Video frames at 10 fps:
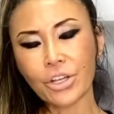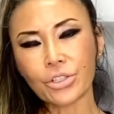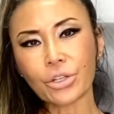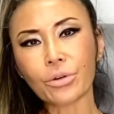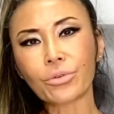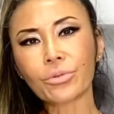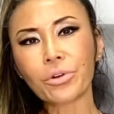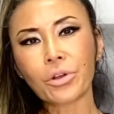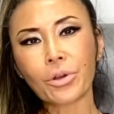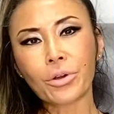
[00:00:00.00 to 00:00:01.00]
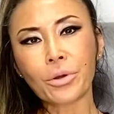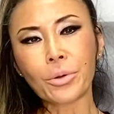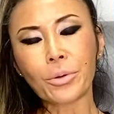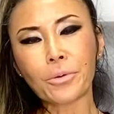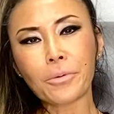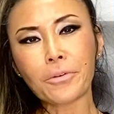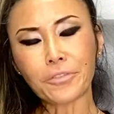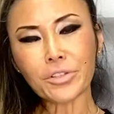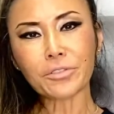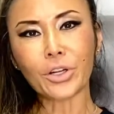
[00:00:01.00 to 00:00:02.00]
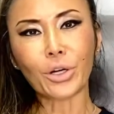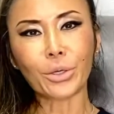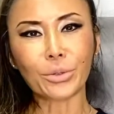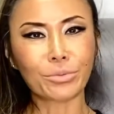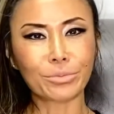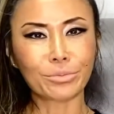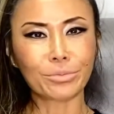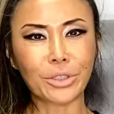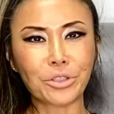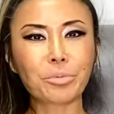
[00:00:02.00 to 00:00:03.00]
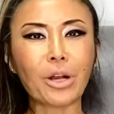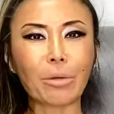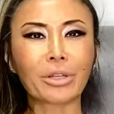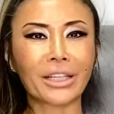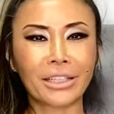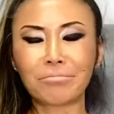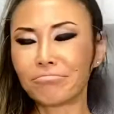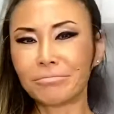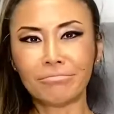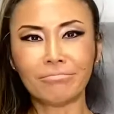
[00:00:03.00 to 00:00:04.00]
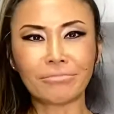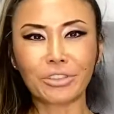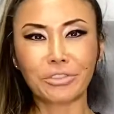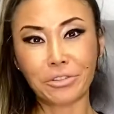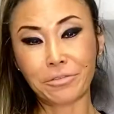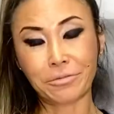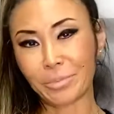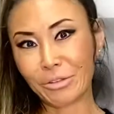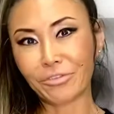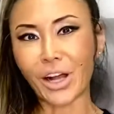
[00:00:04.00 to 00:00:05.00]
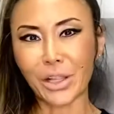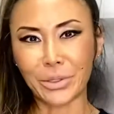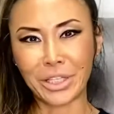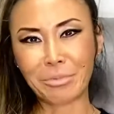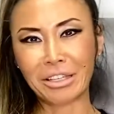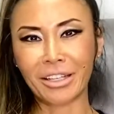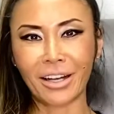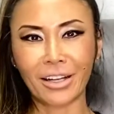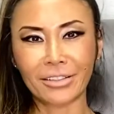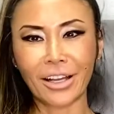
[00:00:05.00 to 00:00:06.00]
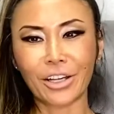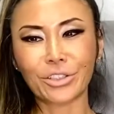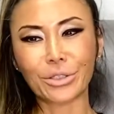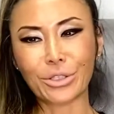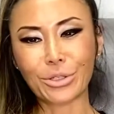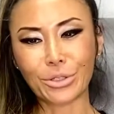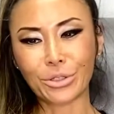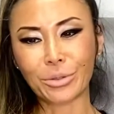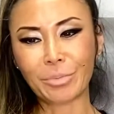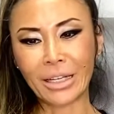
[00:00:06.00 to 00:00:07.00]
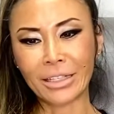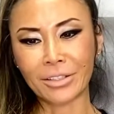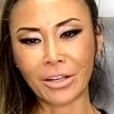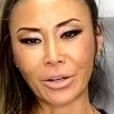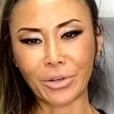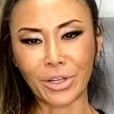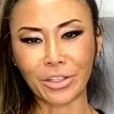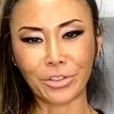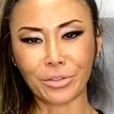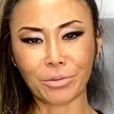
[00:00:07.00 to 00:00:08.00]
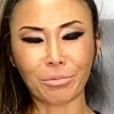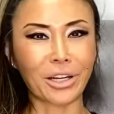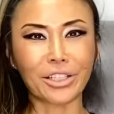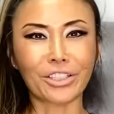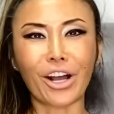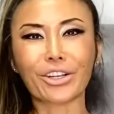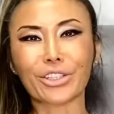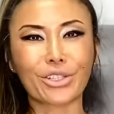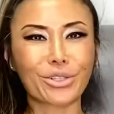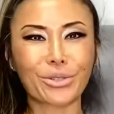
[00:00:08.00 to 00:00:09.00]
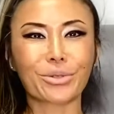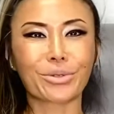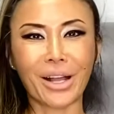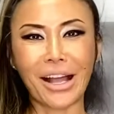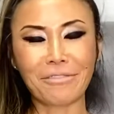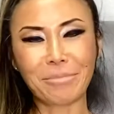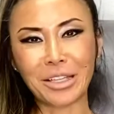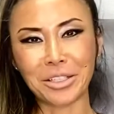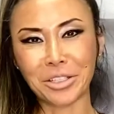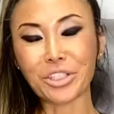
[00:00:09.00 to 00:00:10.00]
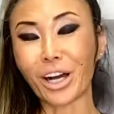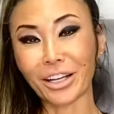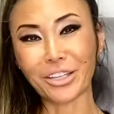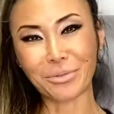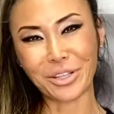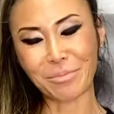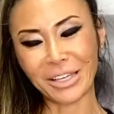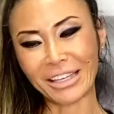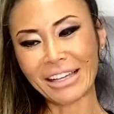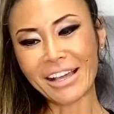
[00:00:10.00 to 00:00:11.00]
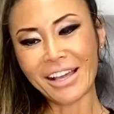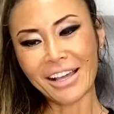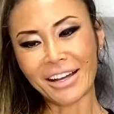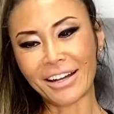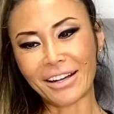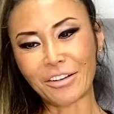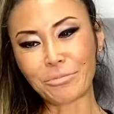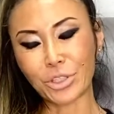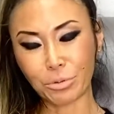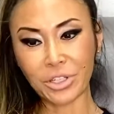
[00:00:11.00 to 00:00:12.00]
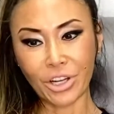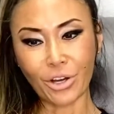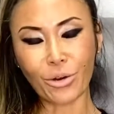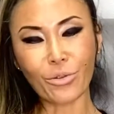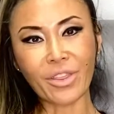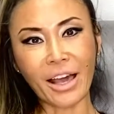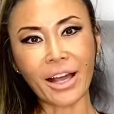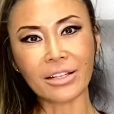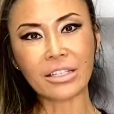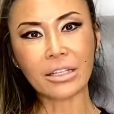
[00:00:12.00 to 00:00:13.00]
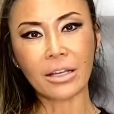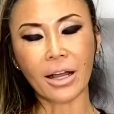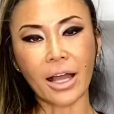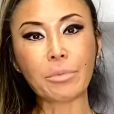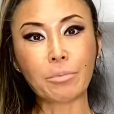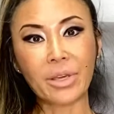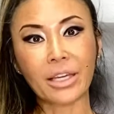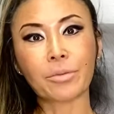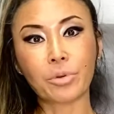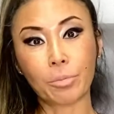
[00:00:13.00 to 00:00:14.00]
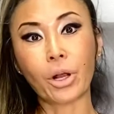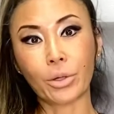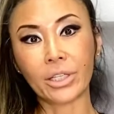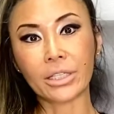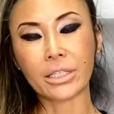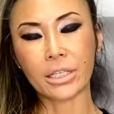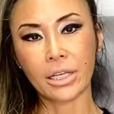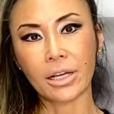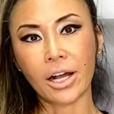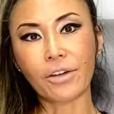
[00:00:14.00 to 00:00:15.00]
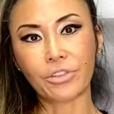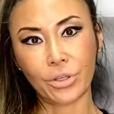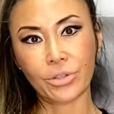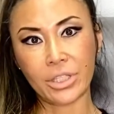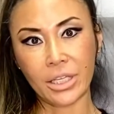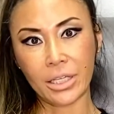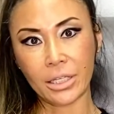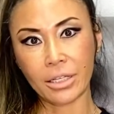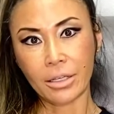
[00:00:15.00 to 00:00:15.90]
So first of all, you probably, if you've been following me on YouTube and or you're one of the doctors who have been talking with me, you would know that I'm a big proponent of using